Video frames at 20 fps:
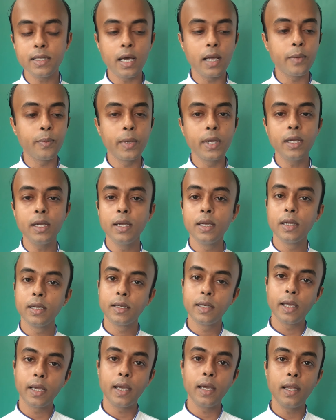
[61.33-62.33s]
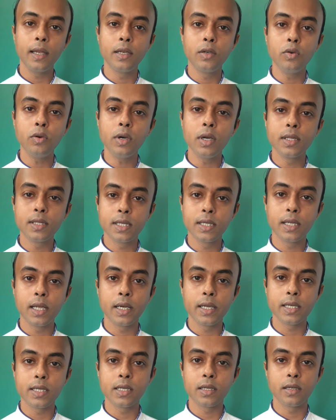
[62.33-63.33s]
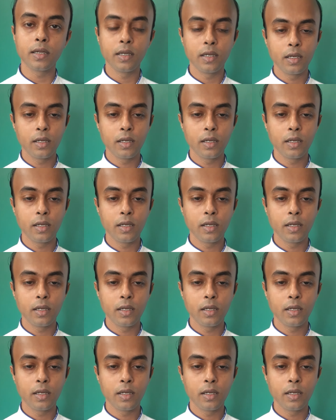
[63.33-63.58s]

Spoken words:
are being taken into consideration.